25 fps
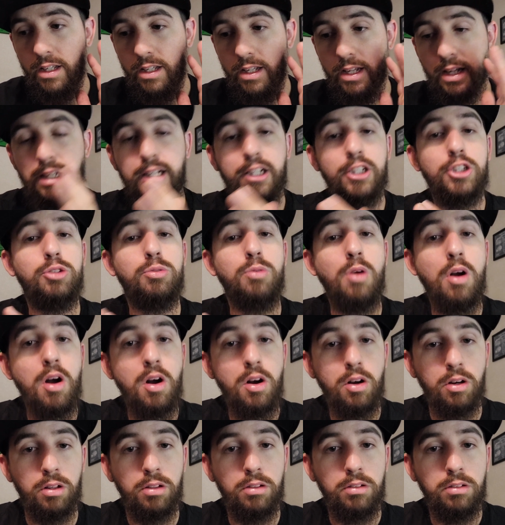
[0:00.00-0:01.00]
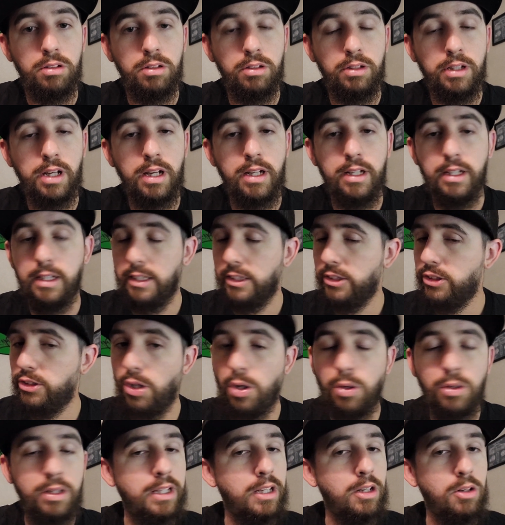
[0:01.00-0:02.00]
and it's wrong, okay? It's
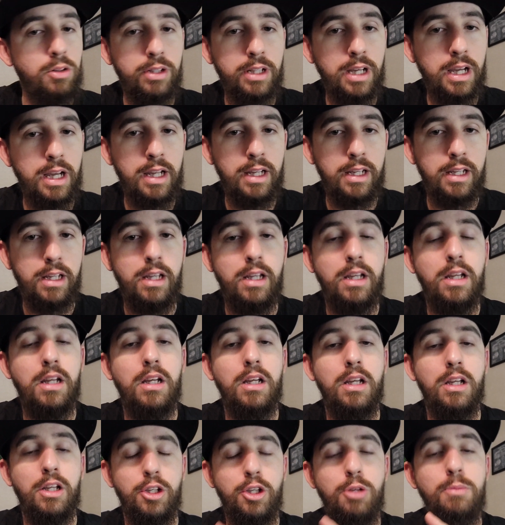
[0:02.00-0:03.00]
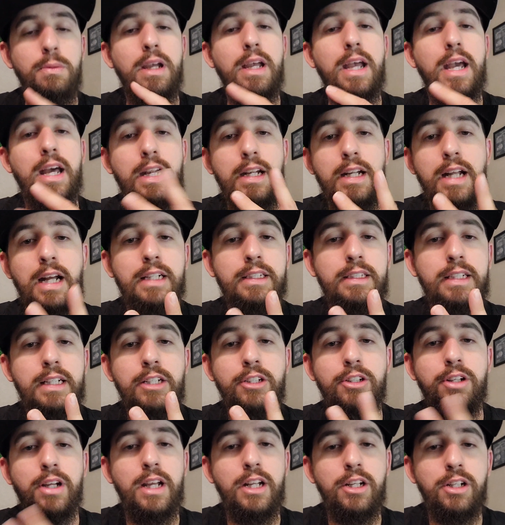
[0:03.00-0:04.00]
totally okay. You may have had an idea
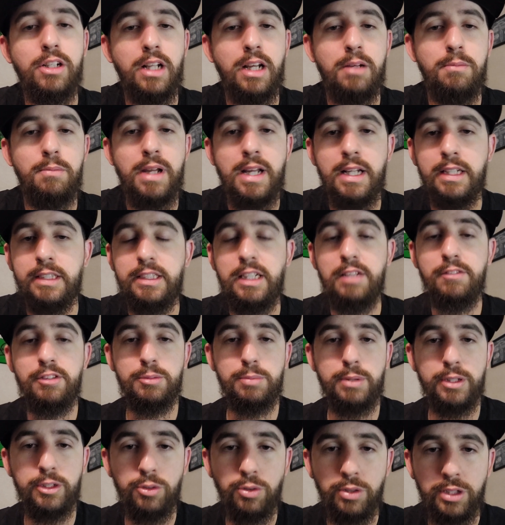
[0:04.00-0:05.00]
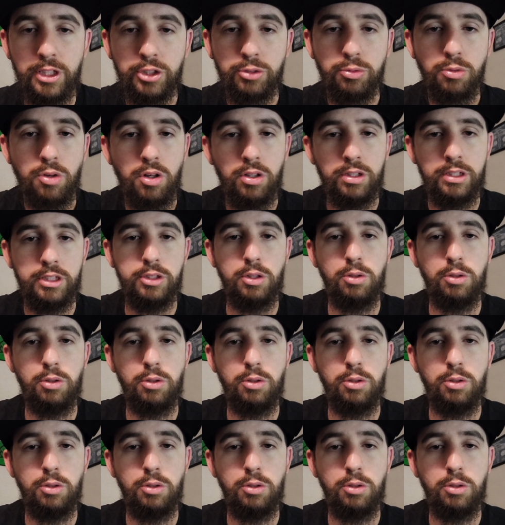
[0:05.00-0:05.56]
in your head, and you're like, man, Stevie's been doing this wrong this